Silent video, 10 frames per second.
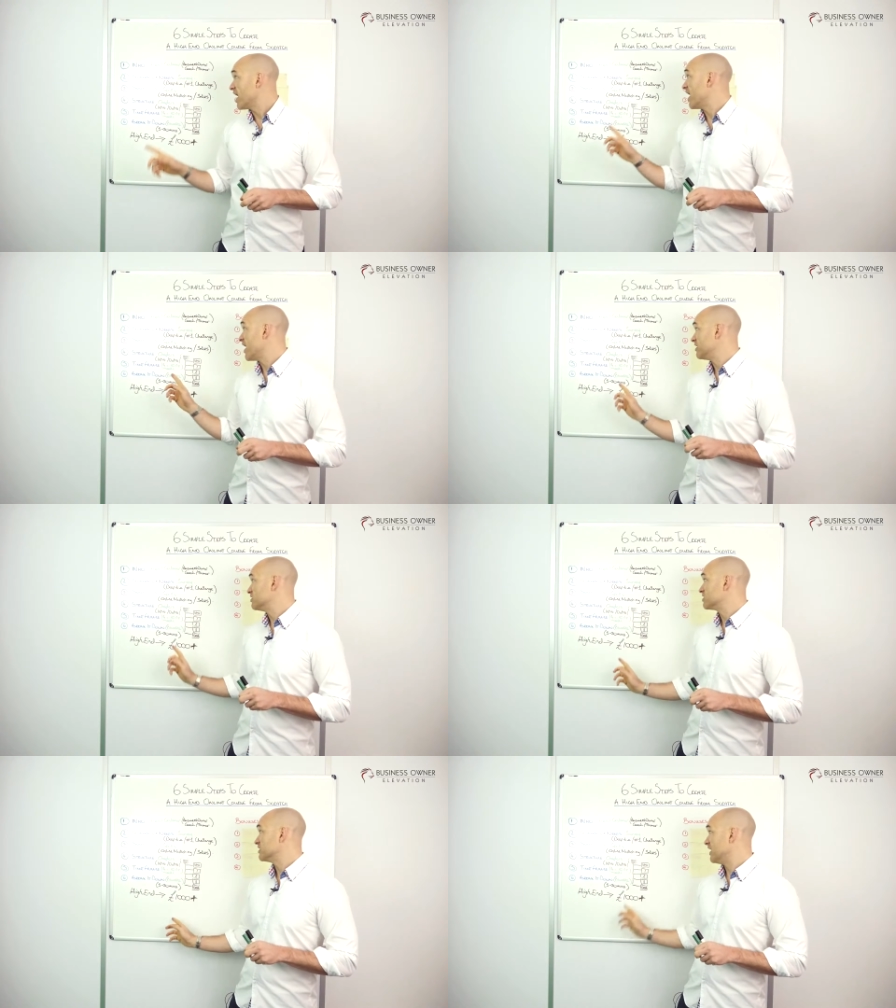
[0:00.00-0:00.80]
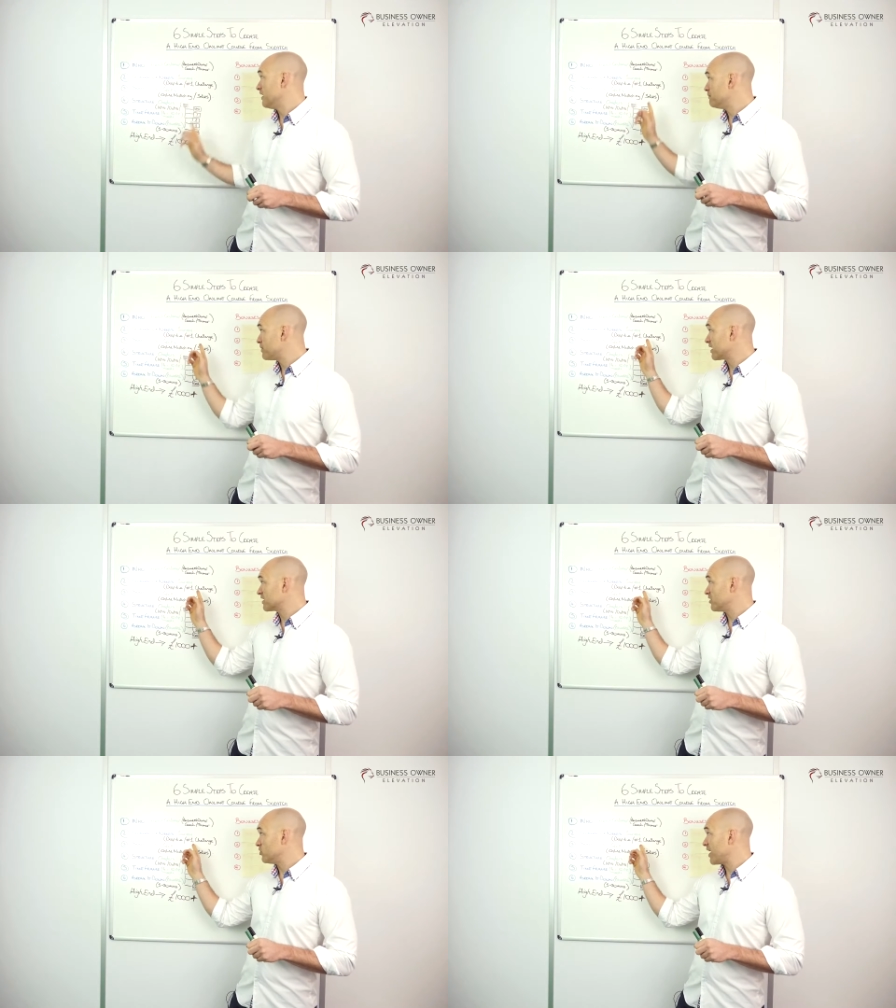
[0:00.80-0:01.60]
and the impact
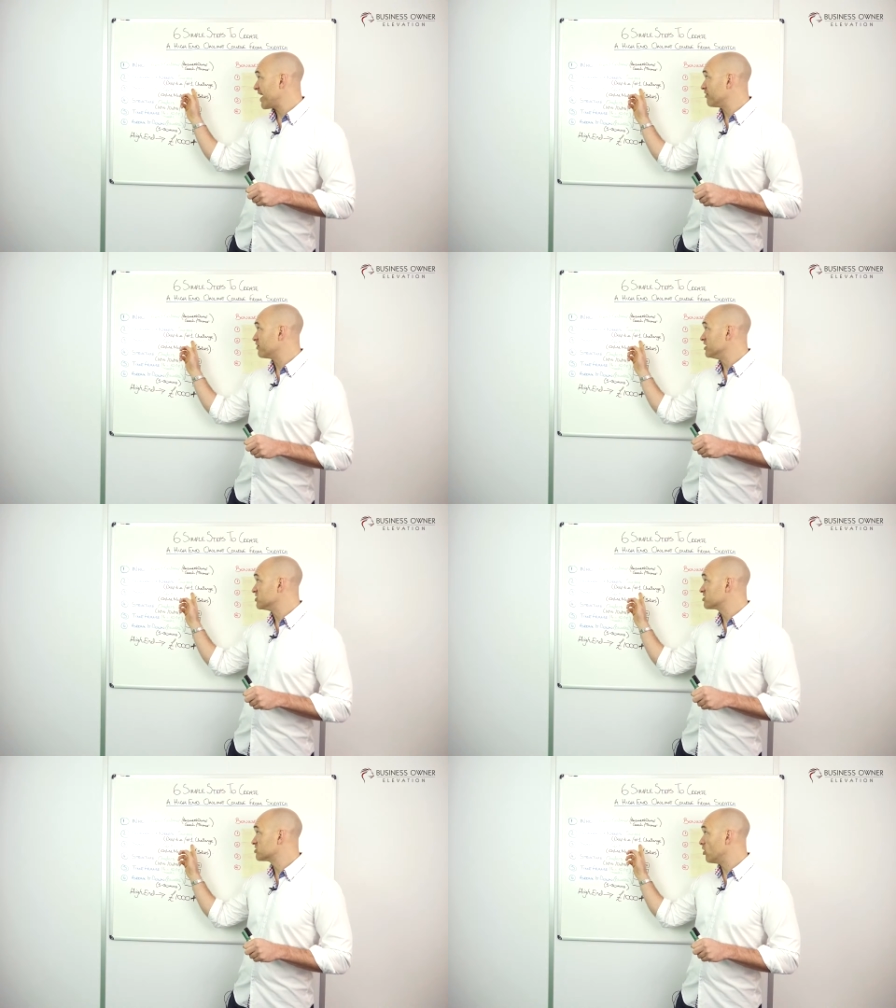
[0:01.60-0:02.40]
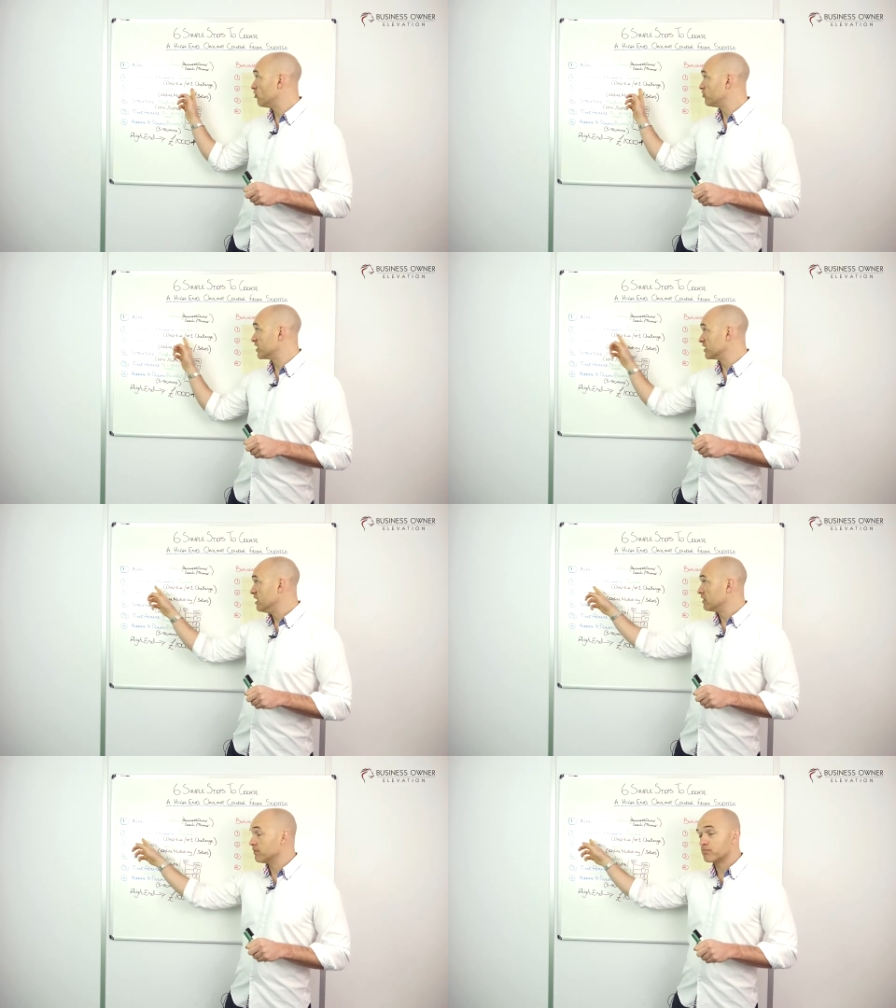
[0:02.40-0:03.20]
that you have in solving
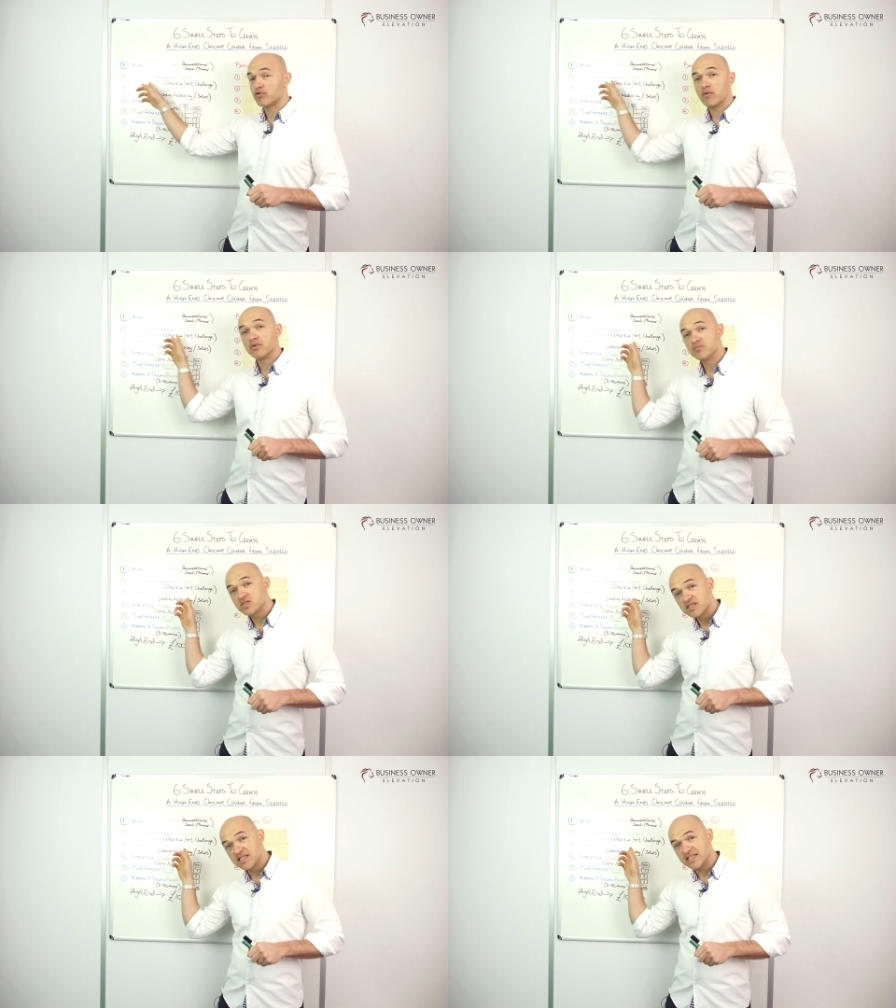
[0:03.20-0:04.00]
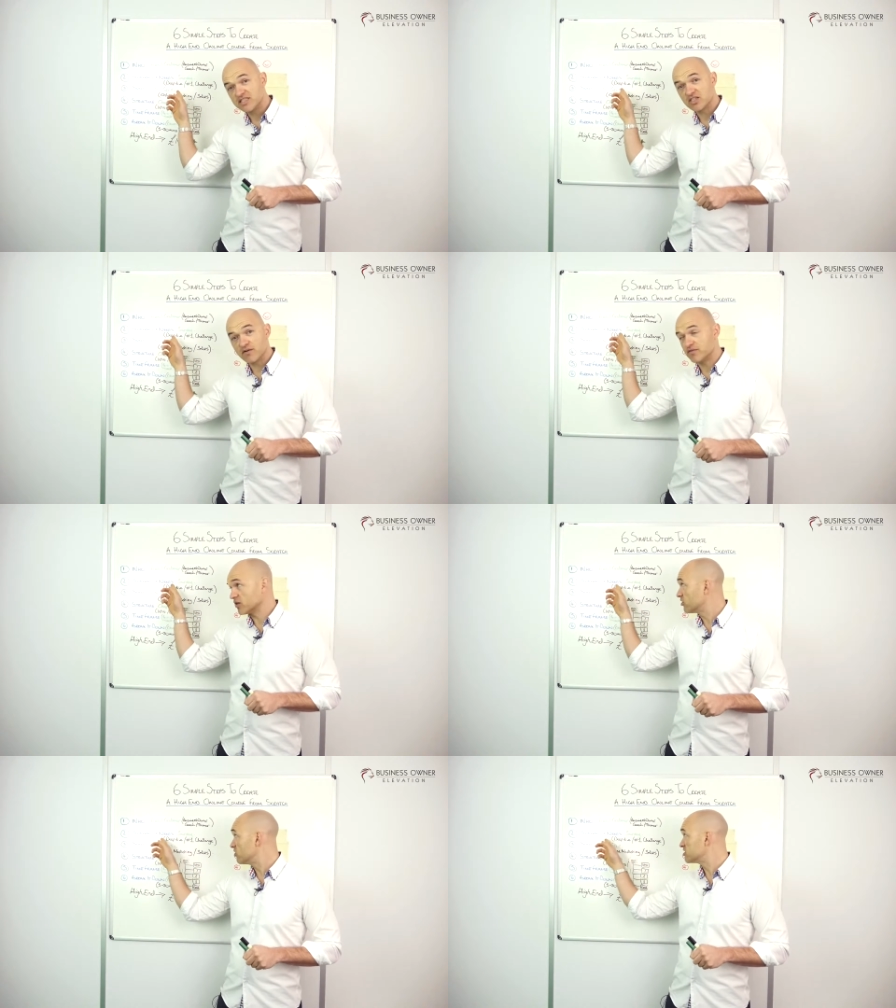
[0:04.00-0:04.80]
the problems and needs of the
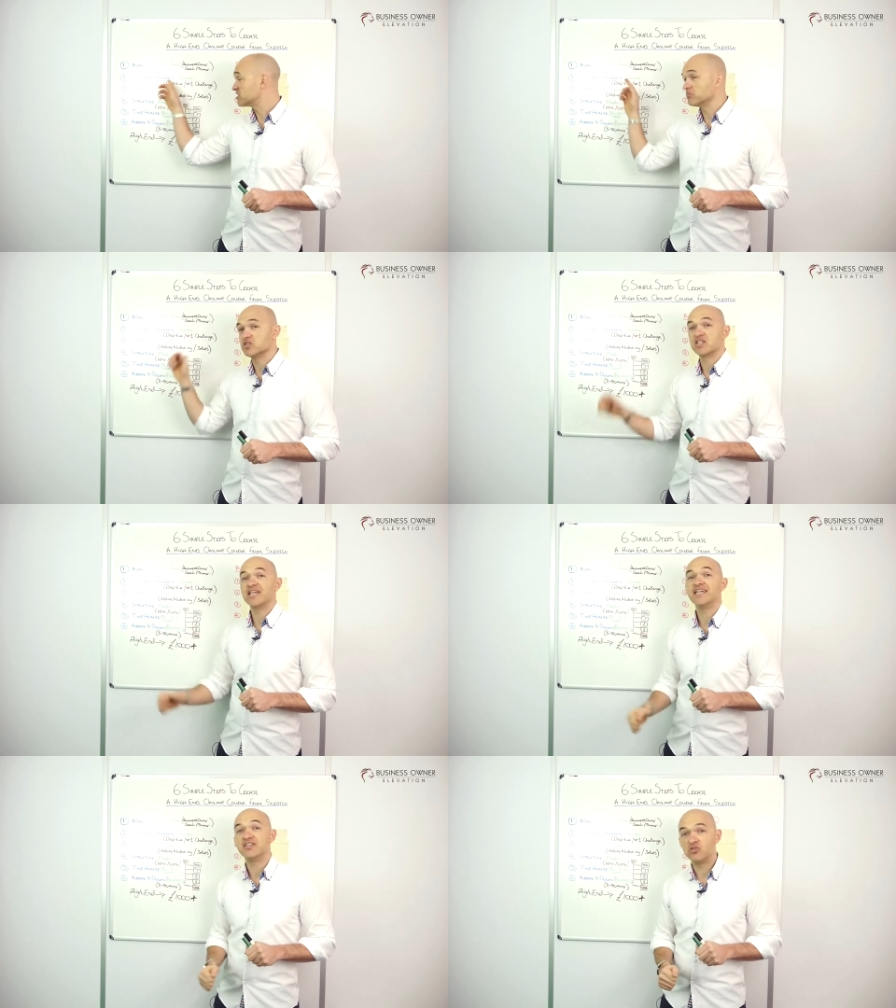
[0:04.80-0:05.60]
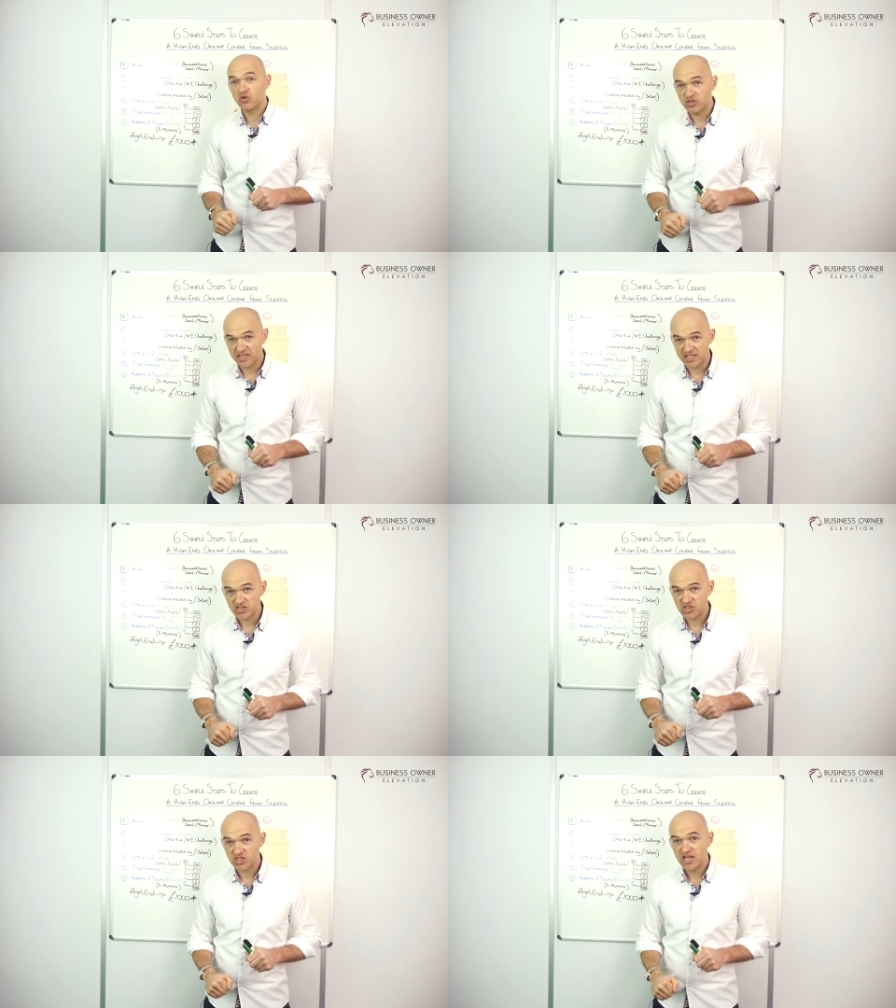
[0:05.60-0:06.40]
customers in your
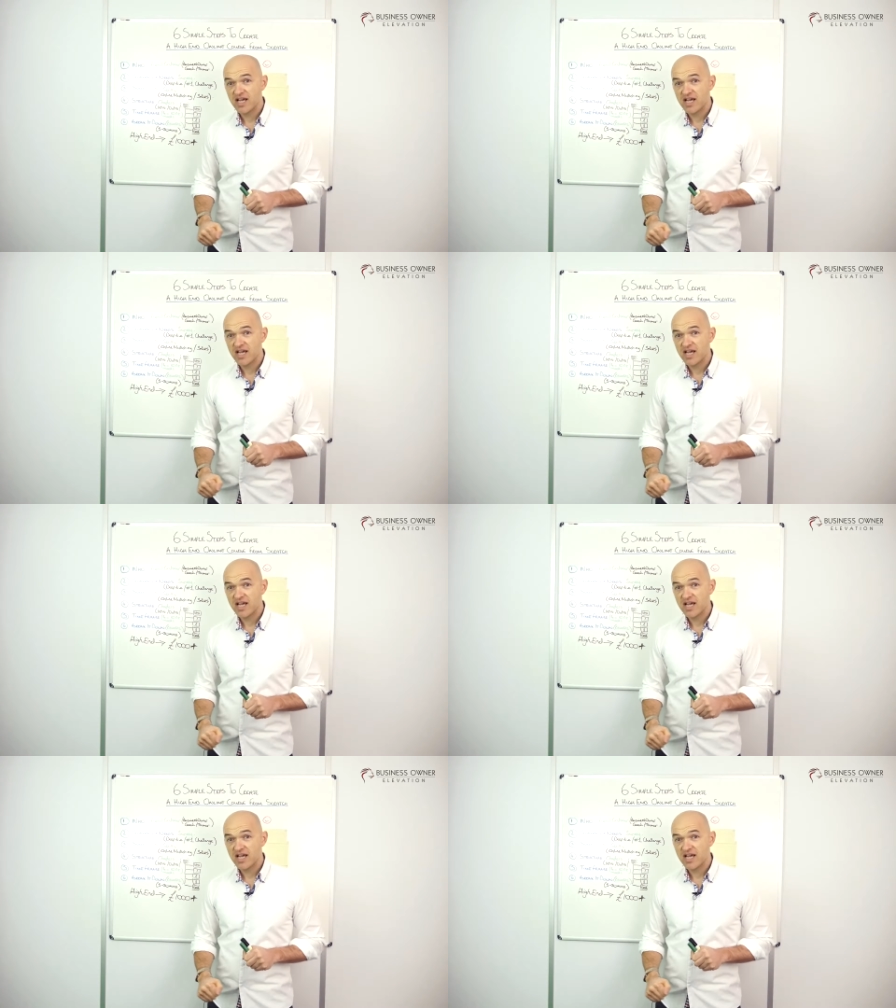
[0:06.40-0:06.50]
niche.